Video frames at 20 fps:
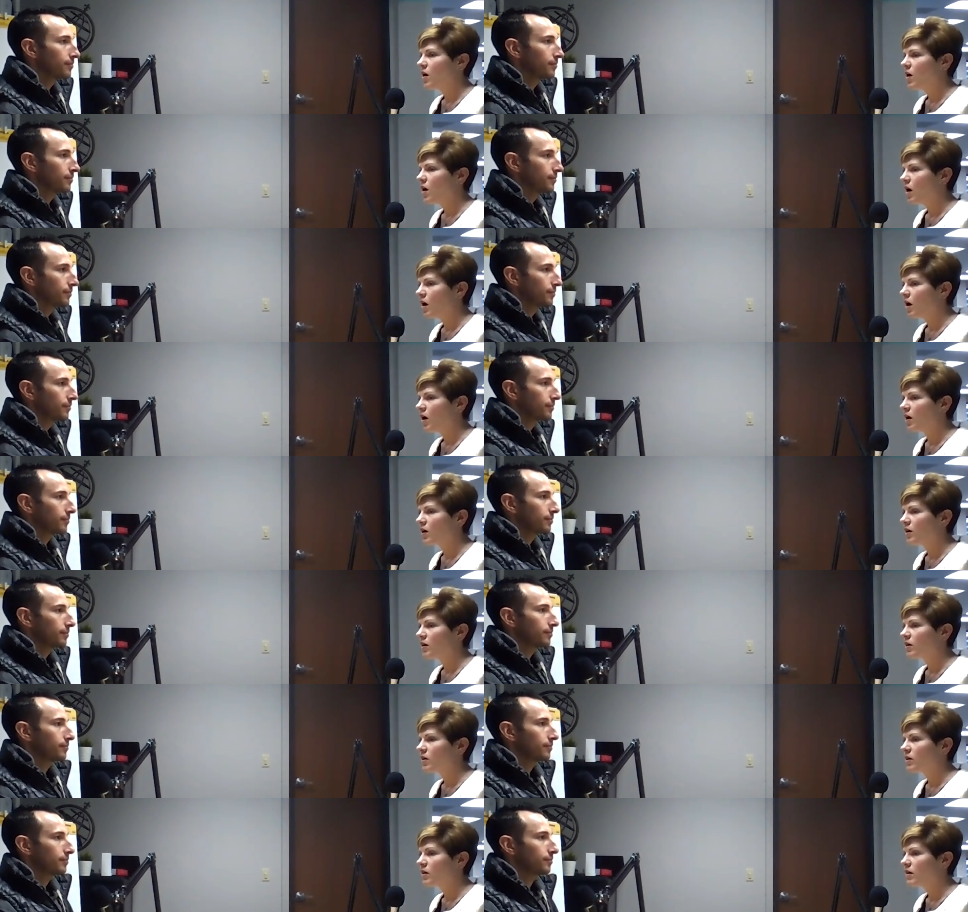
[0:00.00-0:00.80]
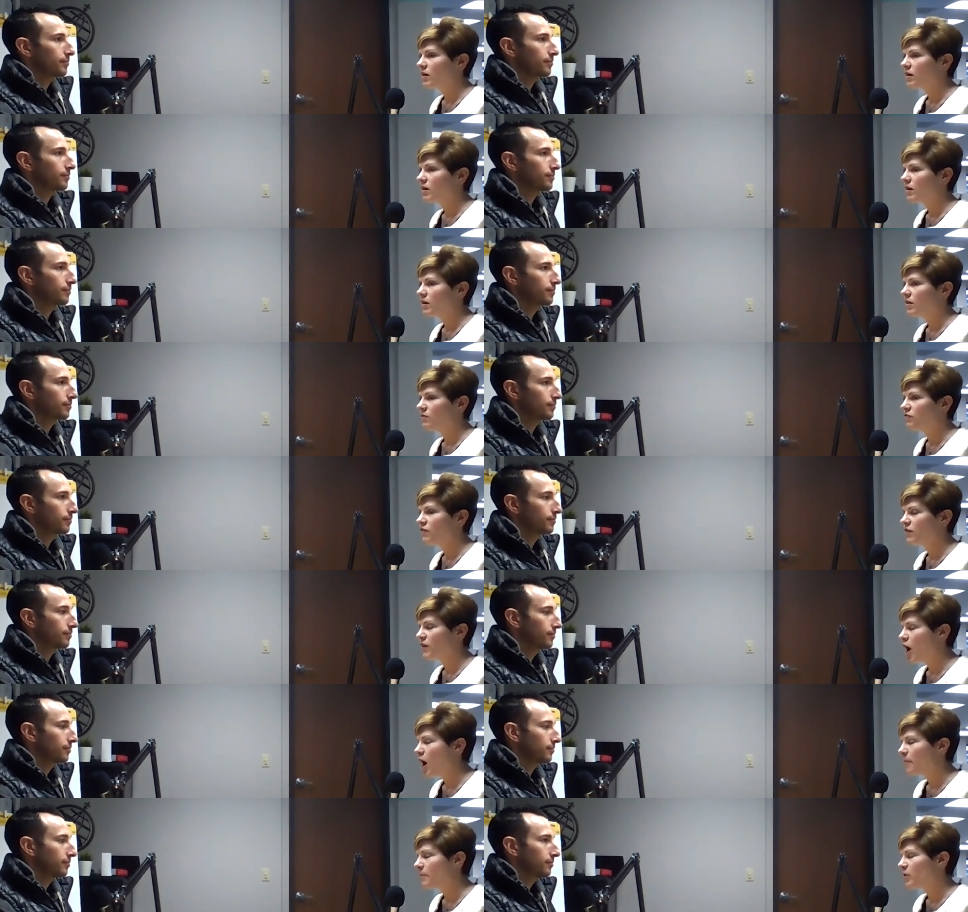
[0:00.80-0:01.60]
Speaker 1: are
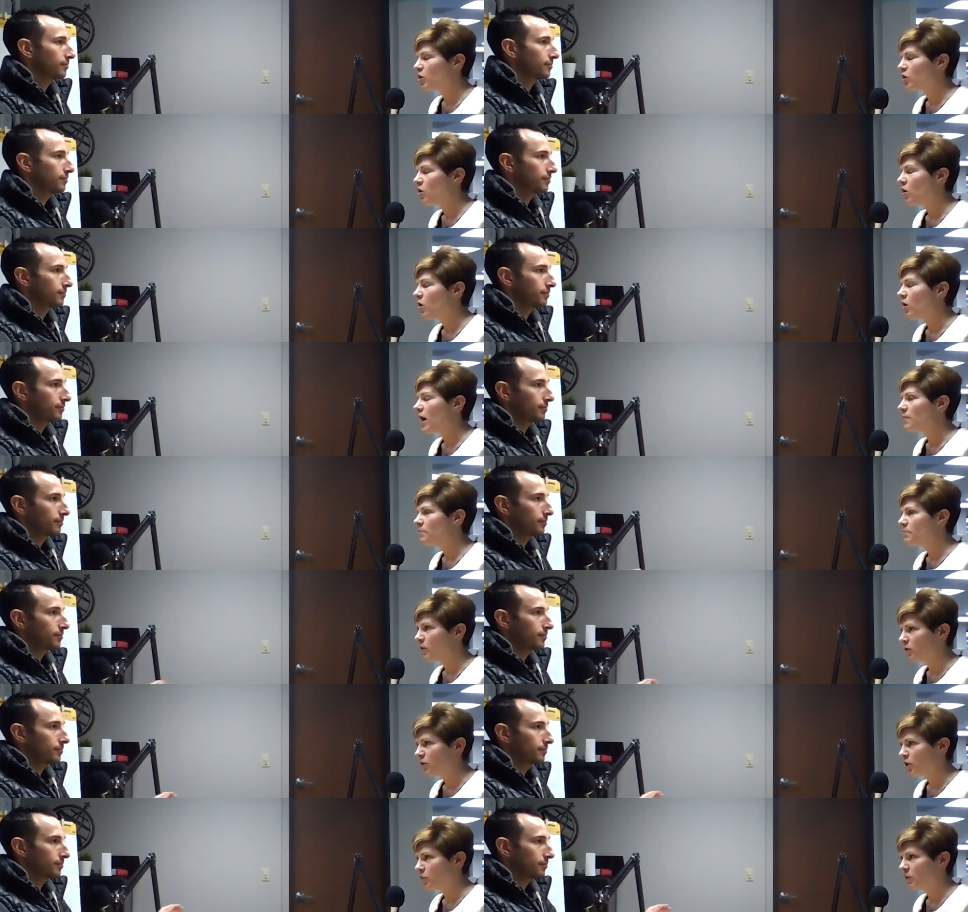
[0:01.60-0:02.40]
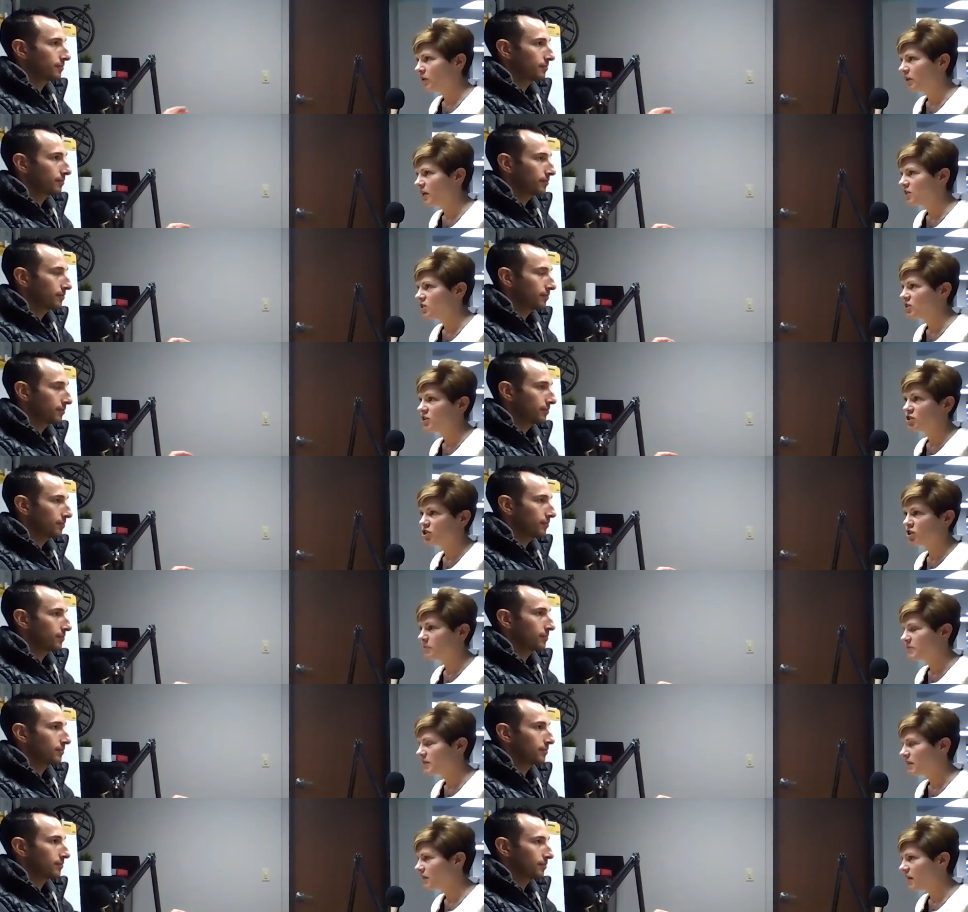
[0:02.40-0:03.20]
phenomenal at building
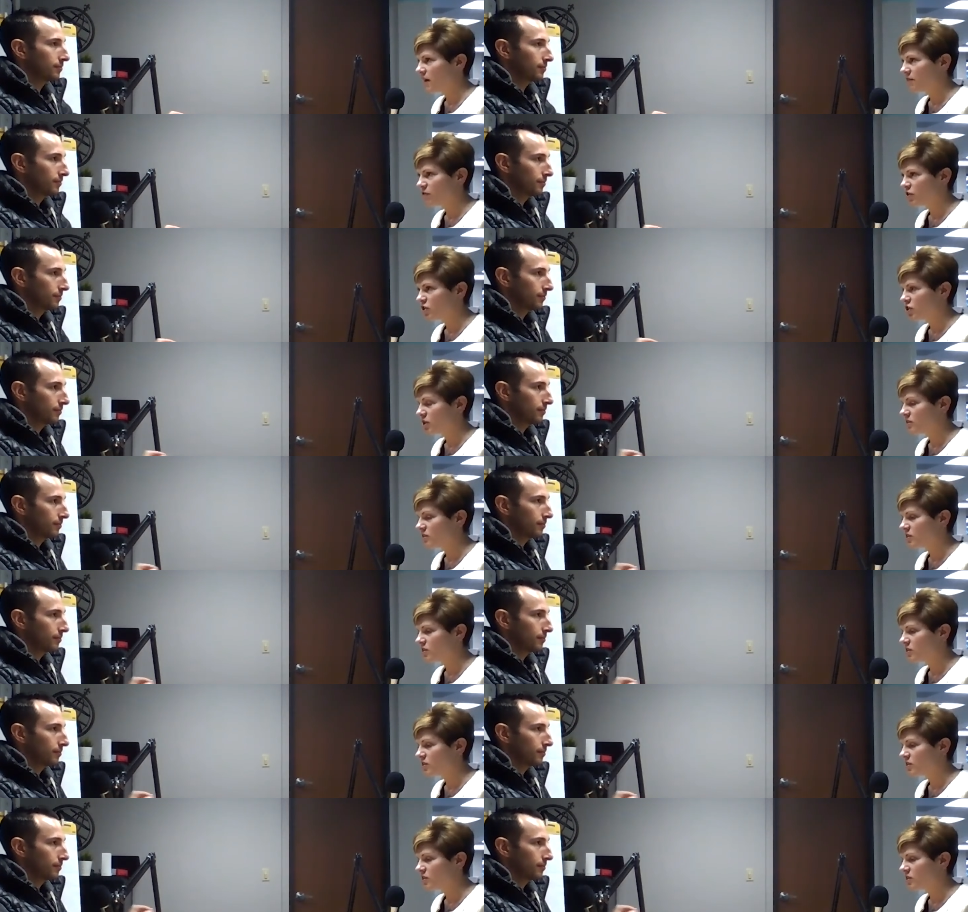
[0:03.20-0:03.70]
relationships and leveraging